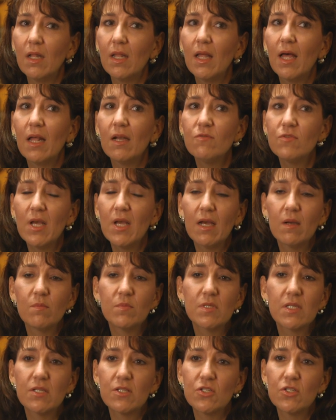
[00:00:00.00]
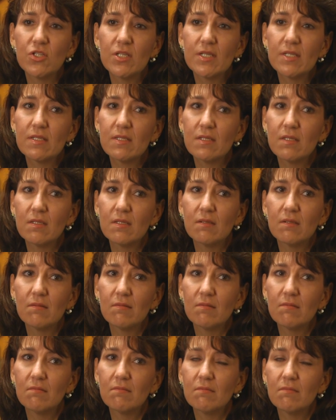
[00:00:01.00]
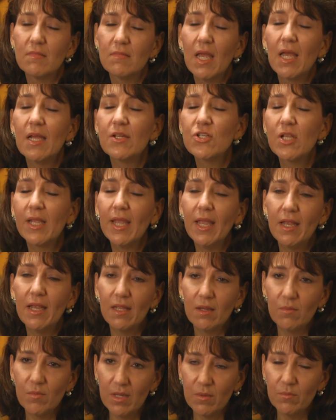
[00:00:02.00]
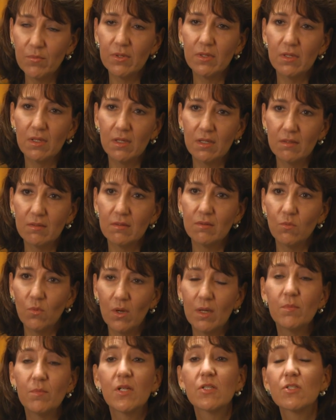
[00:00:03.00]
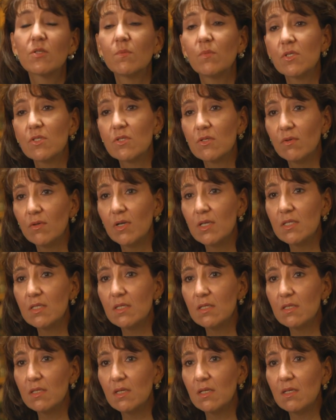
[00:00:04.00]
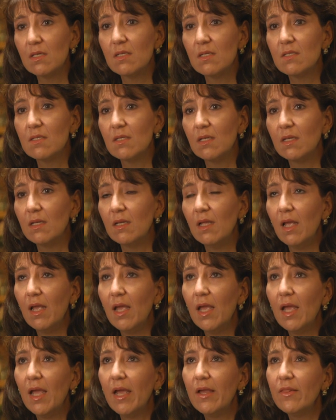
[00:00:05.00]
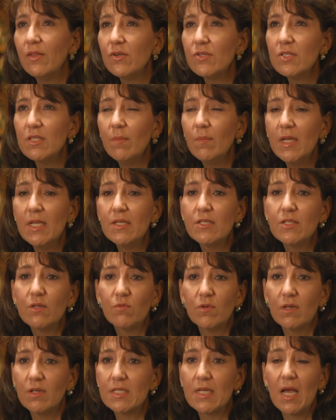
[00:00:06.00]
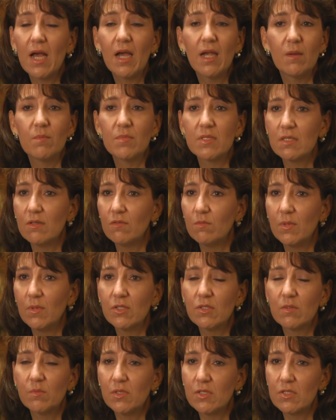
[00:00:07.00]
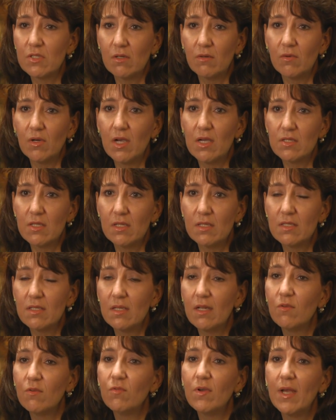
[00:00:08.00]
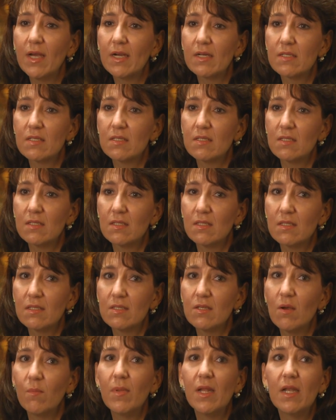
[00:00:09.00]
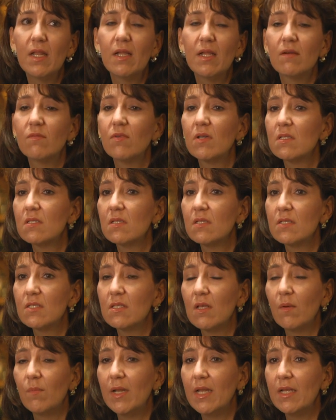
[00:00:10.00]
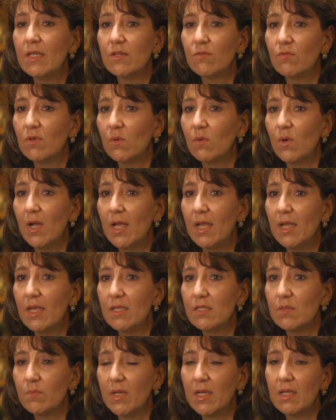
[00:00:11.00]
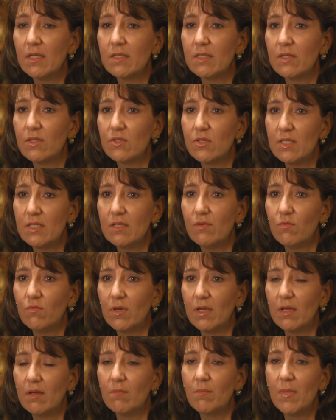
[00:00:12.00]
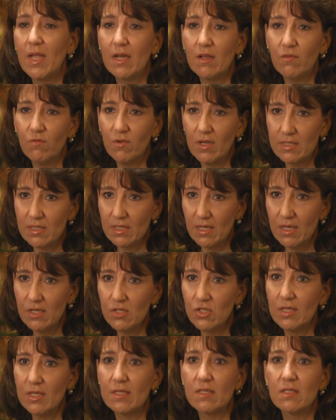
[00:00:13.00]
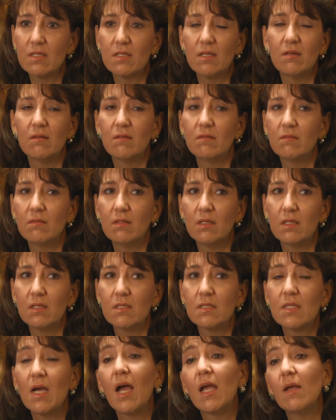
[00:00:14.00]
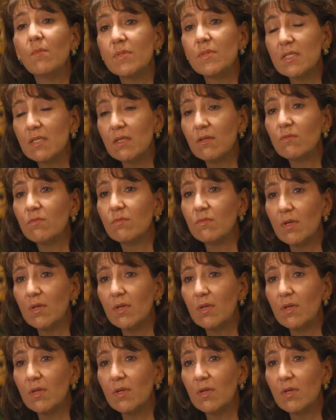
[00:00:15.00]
a lot of times it's just educating people on what multiple sclerosis is, and there's so many different types of multiple sclerosis. It affects so many of us in so many different ways because there's different manifestations of the types of